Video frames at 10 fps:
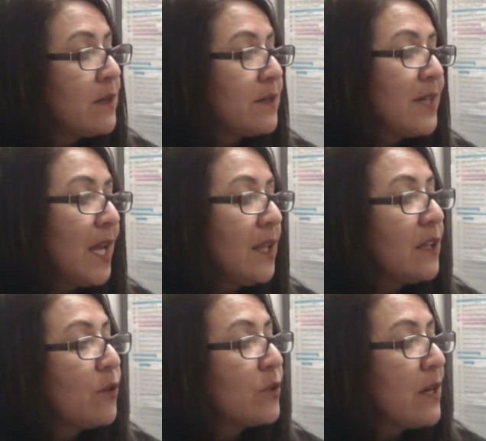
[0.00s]

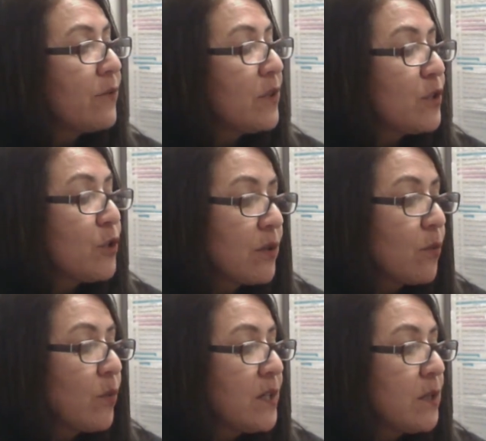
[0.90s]
Stanley looked out the dirty
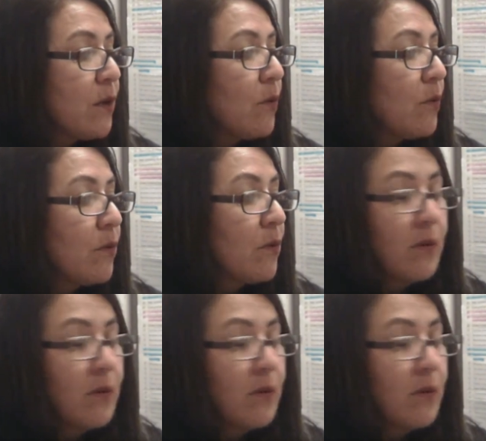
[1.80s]
window.